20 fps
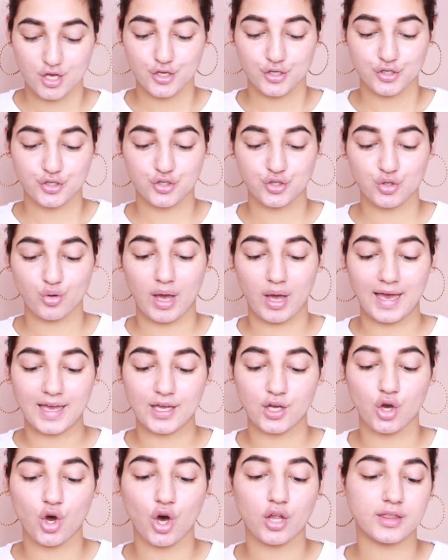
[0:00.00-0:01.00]
So
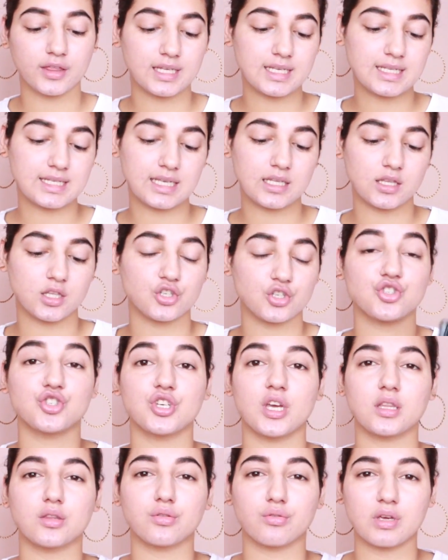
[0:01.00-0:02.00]
I got this in the
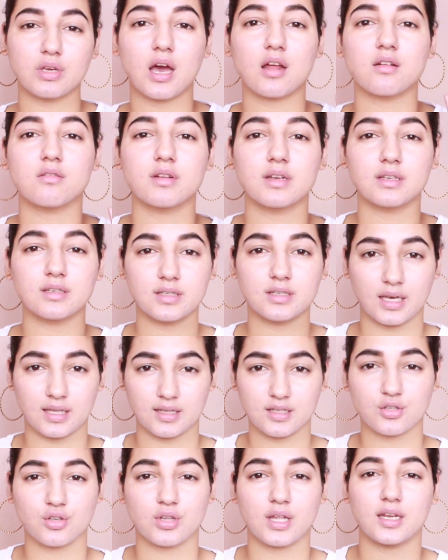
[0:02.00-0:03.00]
shade
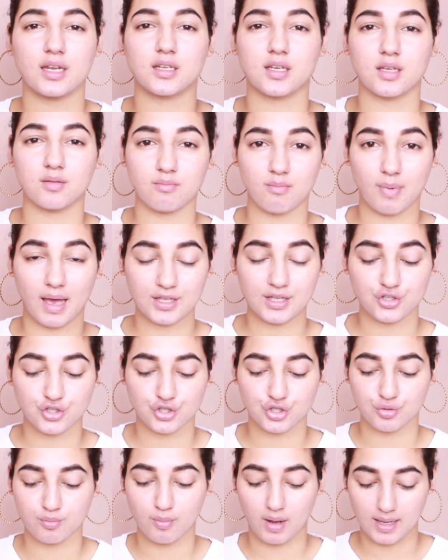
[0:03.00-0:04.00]
310 so that it can
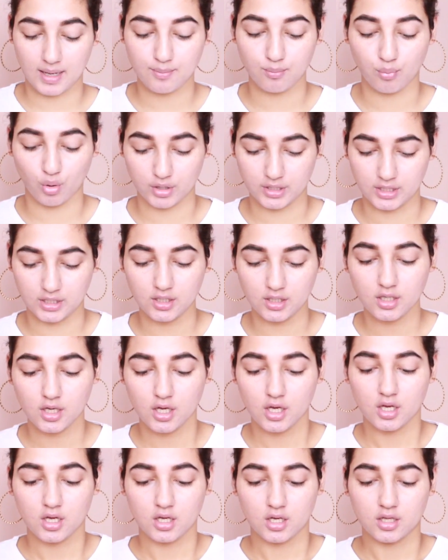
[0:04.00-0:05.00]
match my body.
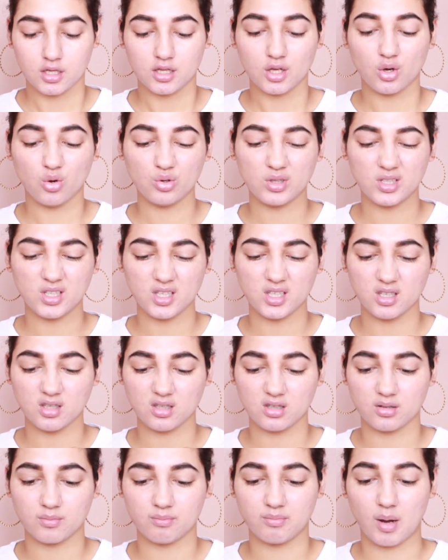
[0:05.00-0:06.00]
The
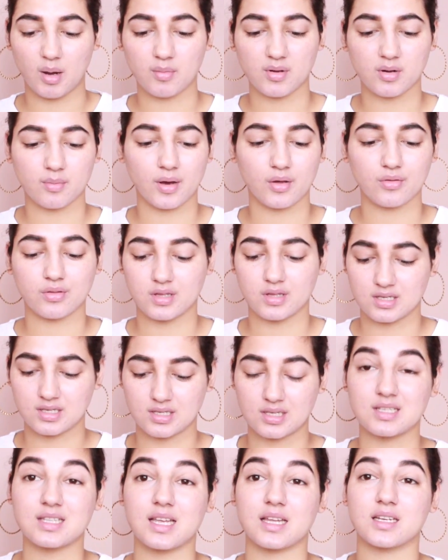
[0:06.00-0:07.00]
only bummer about this
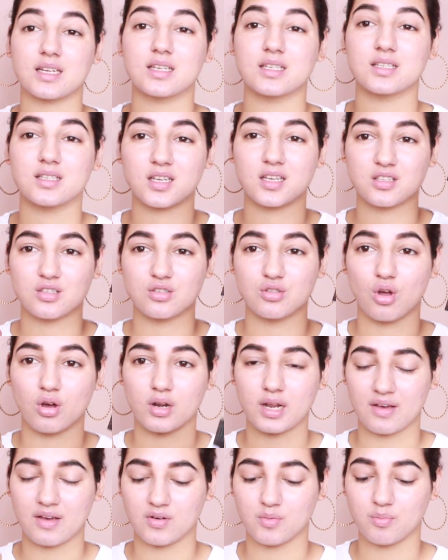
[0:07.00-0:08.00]
is that it does
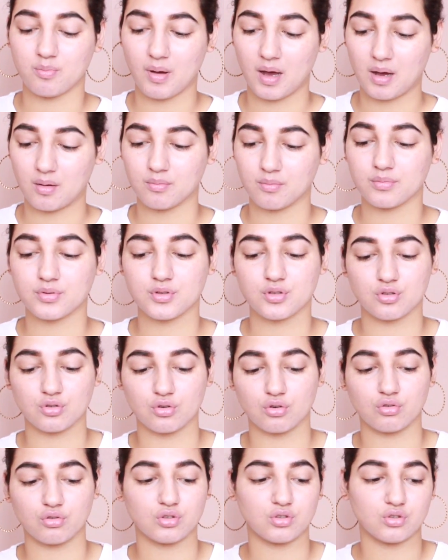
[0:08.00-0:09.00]
not have a pump,
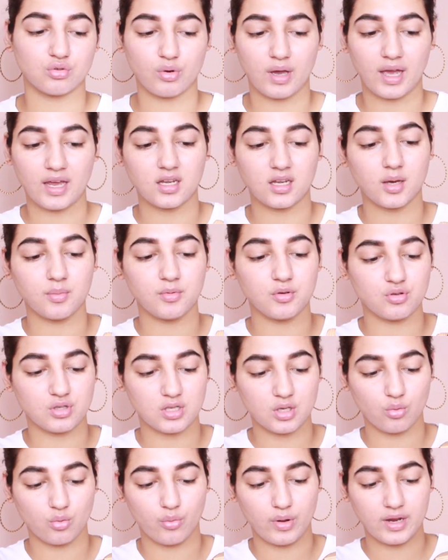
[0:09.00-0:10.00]
so you end up
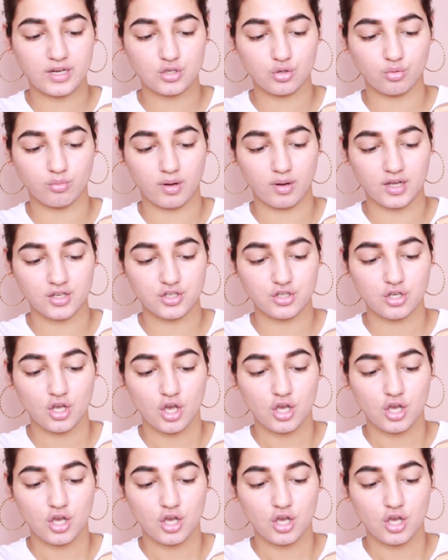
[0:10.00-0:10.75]
using way too much.